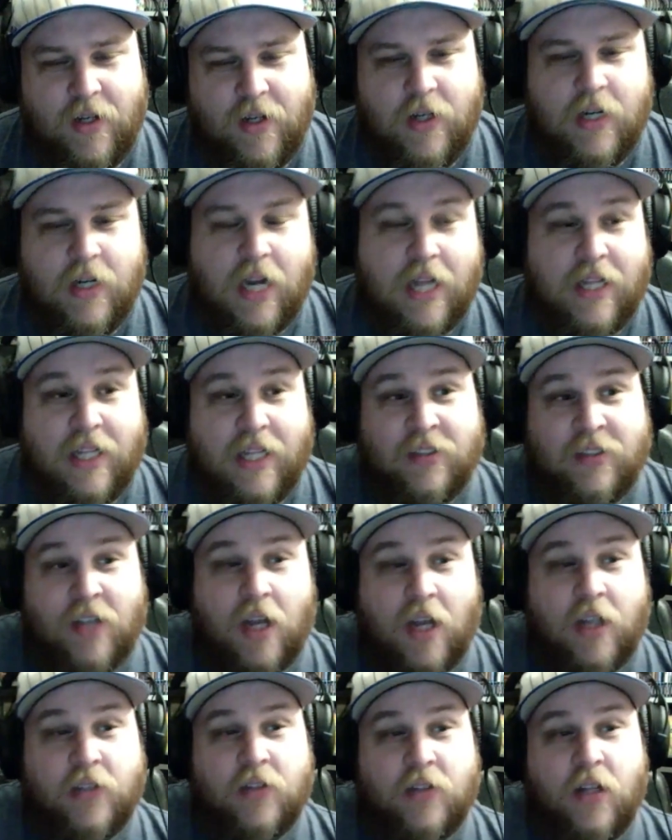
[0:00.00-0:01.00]
And these
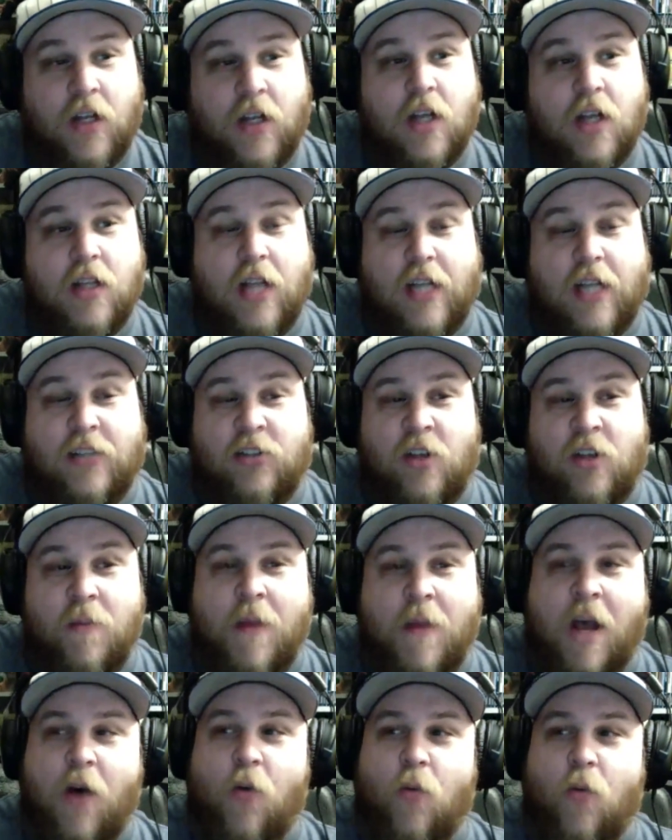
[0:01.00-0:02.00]
guys, they
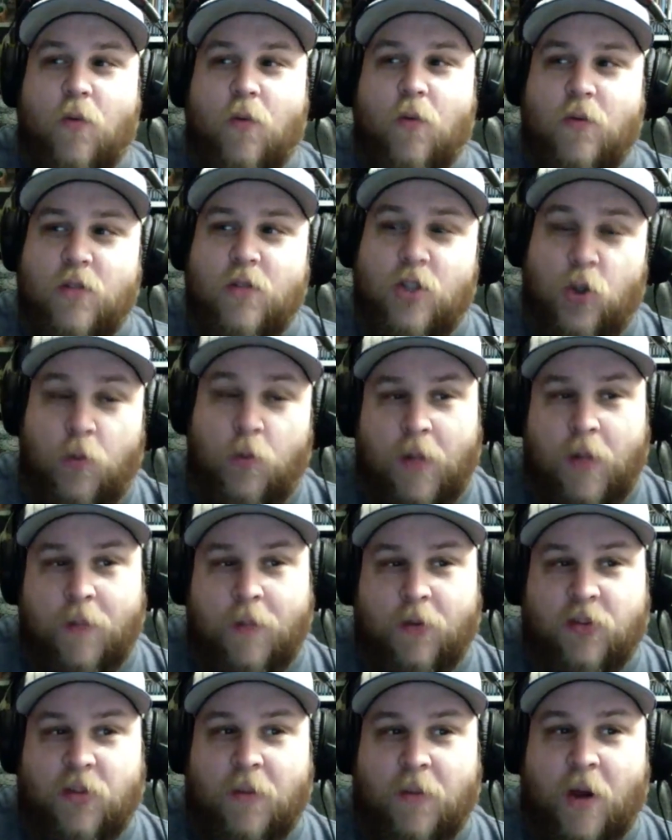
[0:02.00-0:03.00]
somehow, two
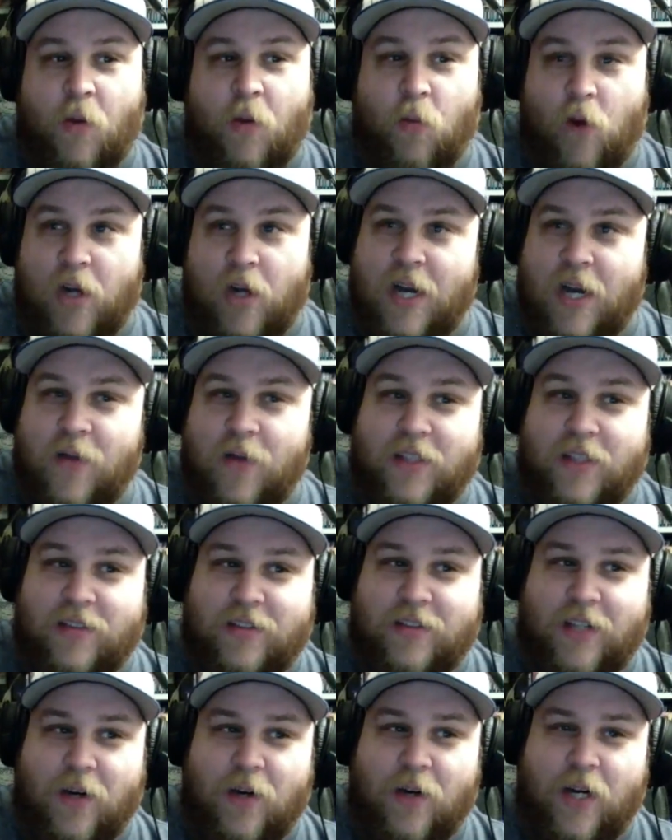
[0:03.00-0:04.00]
people somehow run down this
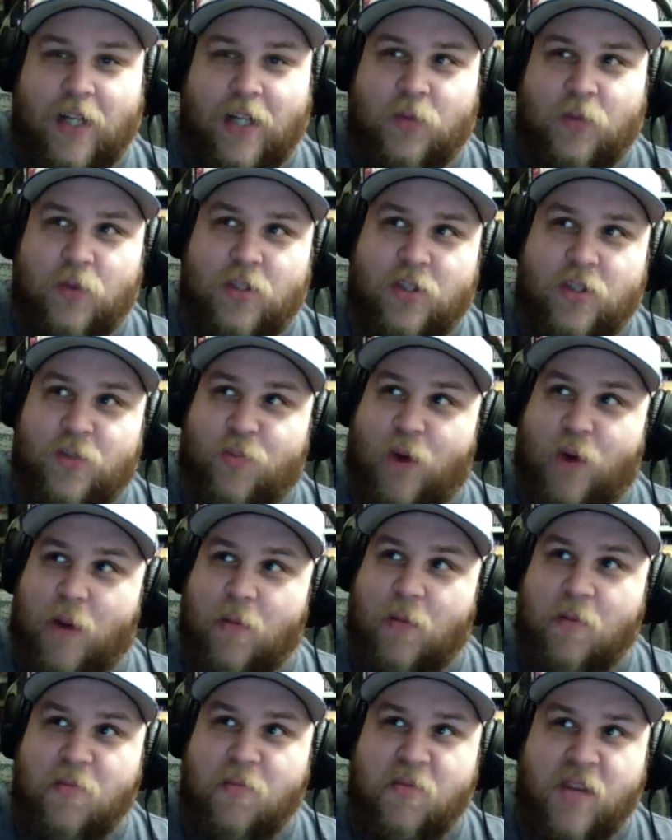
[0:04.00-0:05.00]
staircase, which is
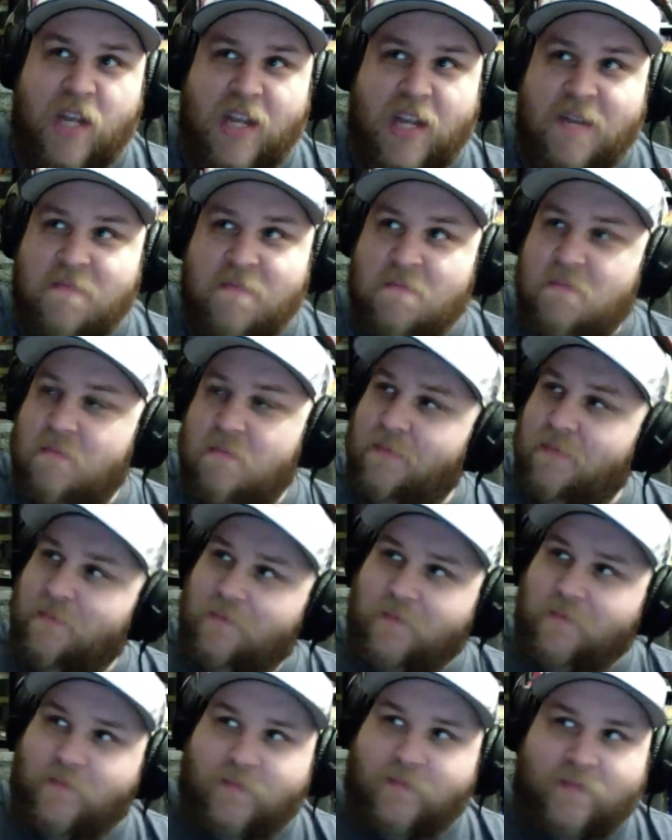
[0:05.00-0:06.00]
probably
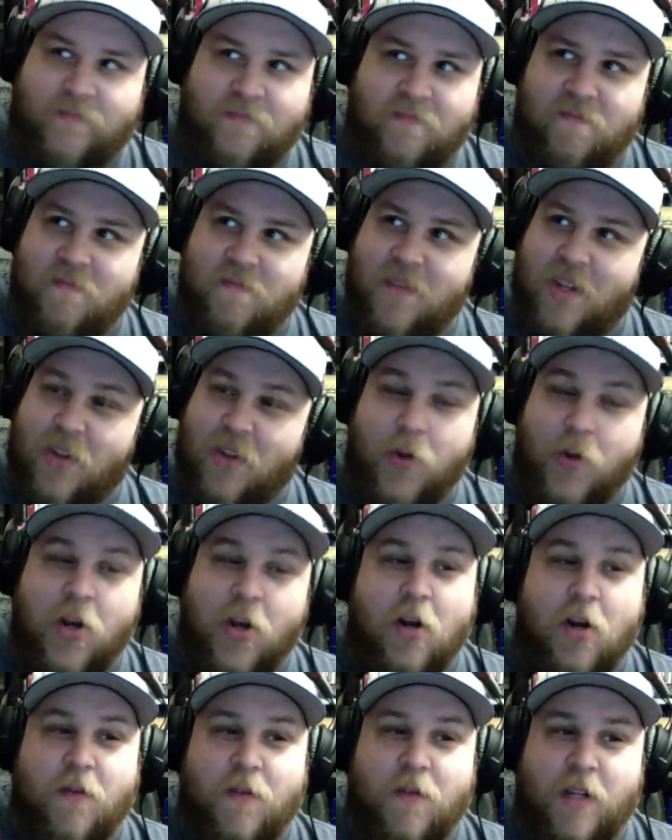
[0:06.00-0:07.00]

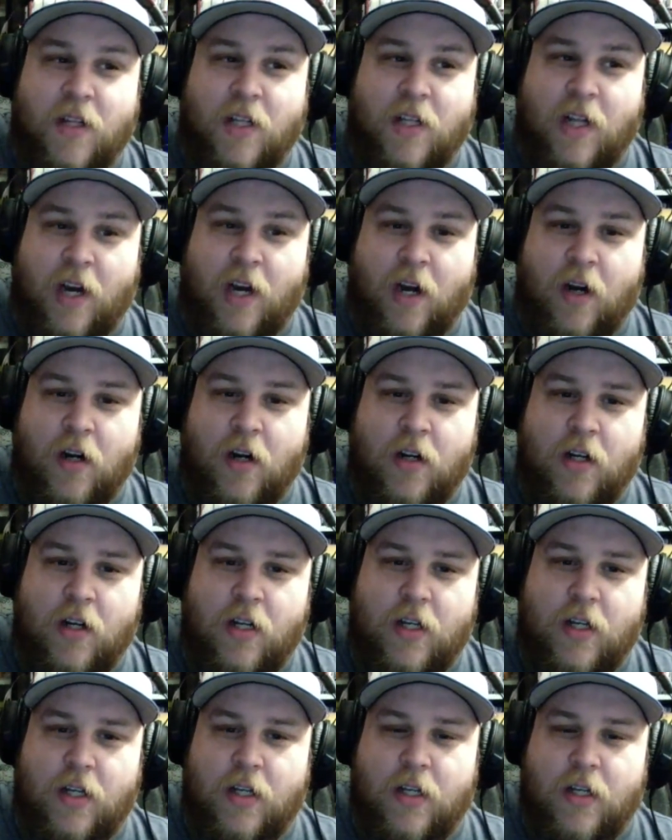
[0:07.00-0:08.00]
300 feet in the air,
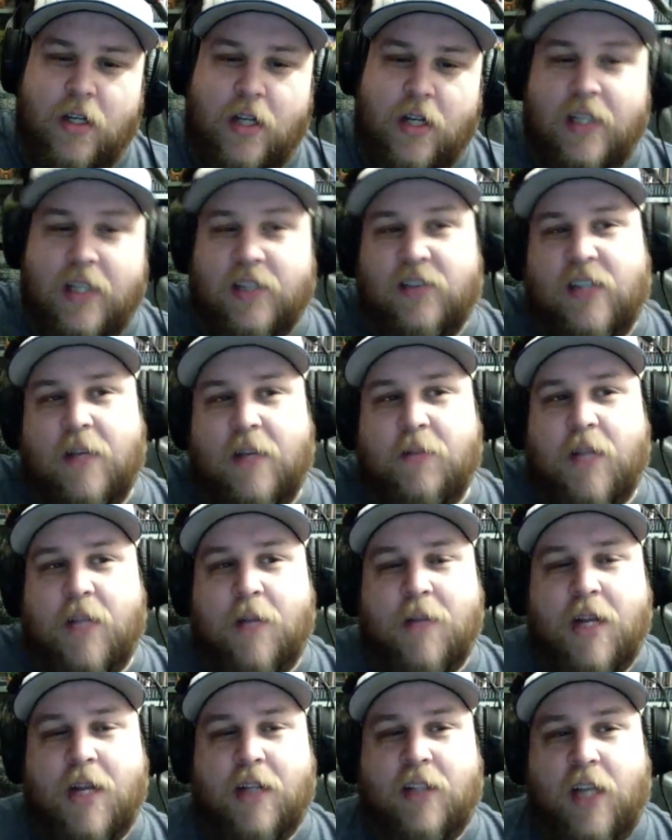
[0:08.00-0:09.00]
in the same
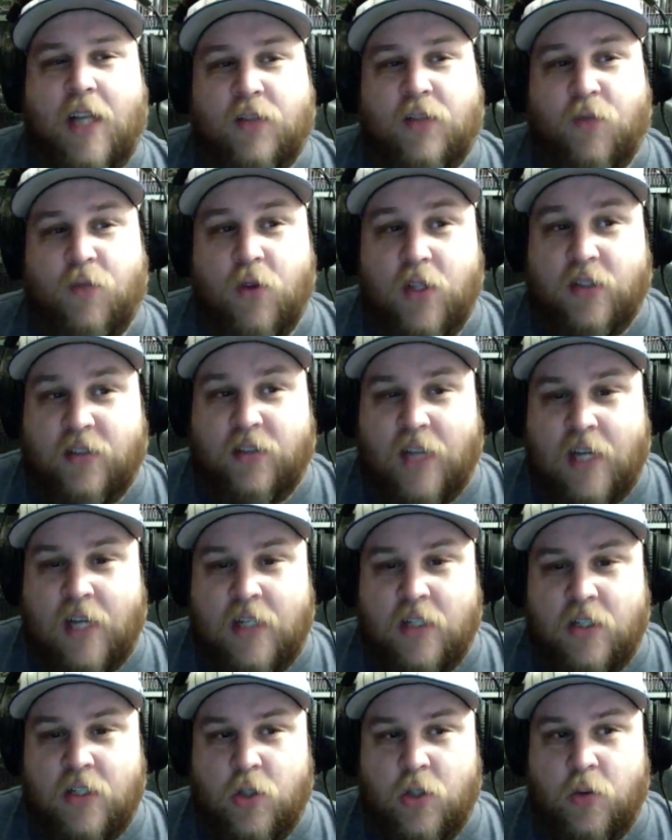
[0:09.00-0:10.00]
time that it takes for the
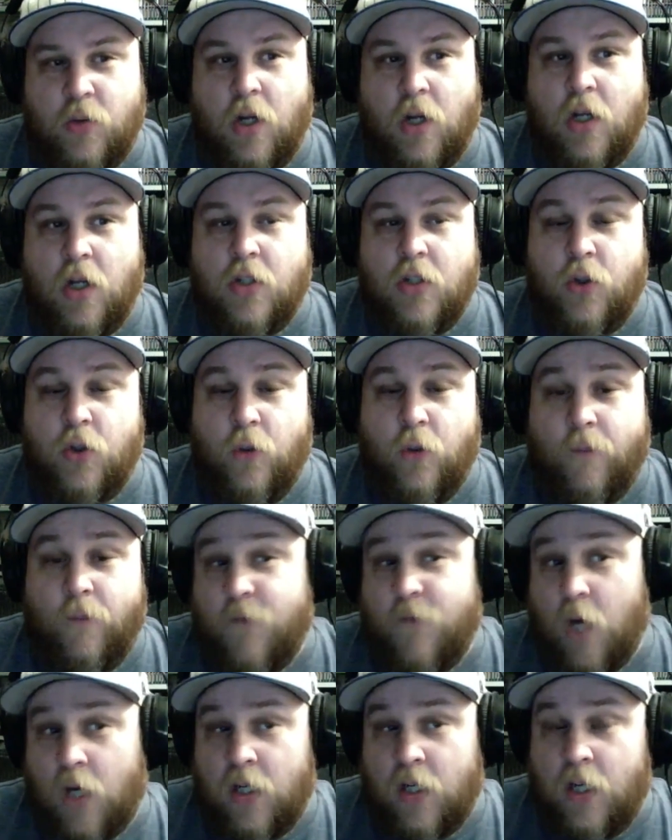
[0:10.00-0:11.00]
scientist dude to
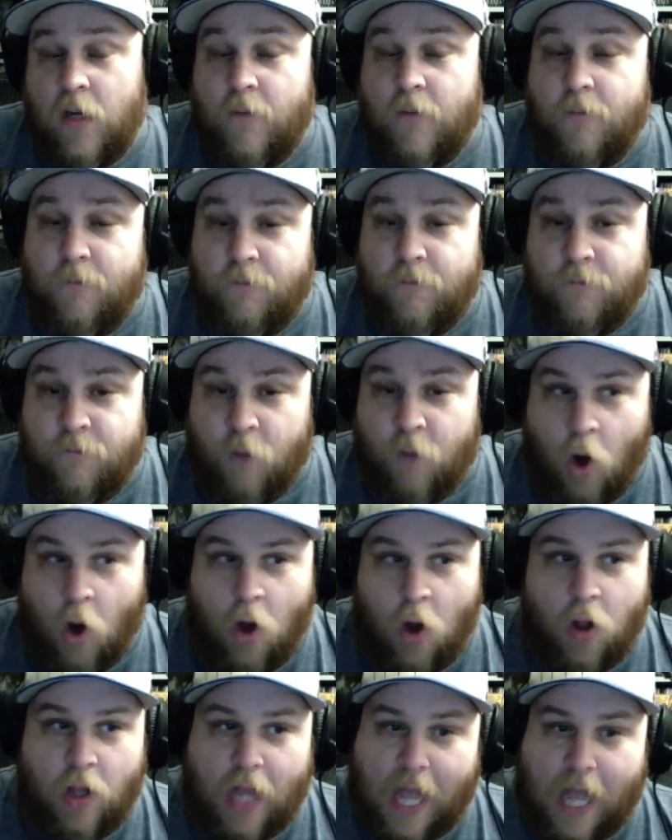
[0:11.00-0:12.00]
fucking
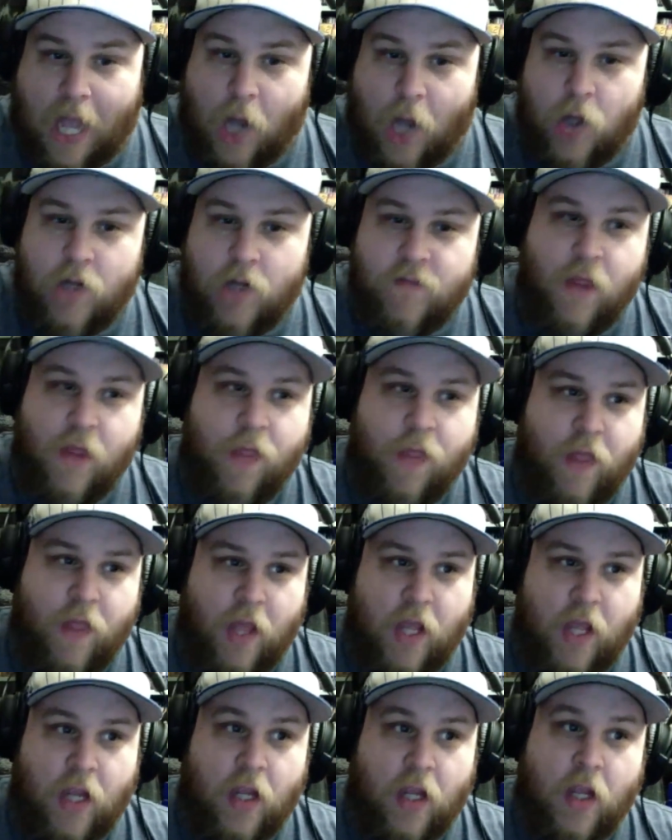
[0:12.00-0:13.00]
fall out of the
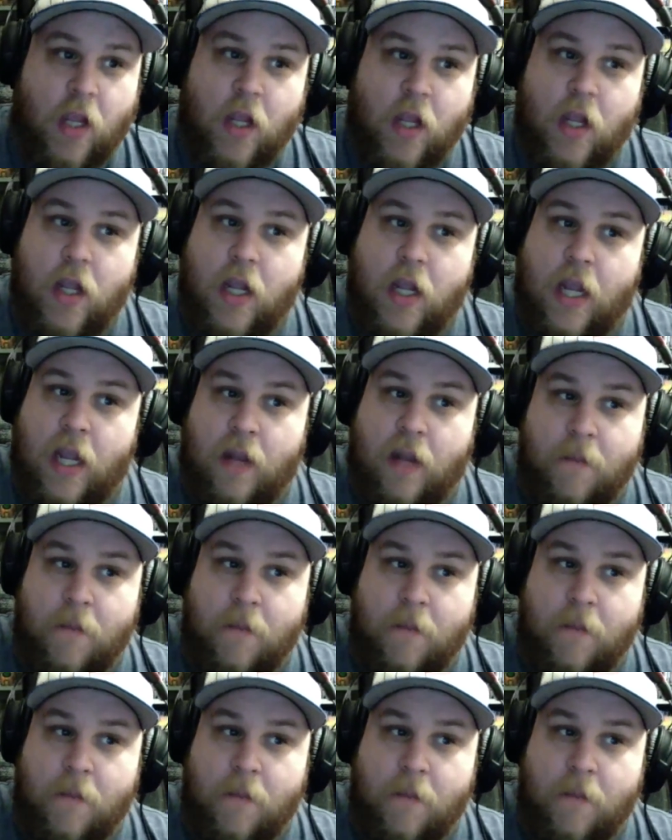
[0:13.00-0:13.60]
thing, hit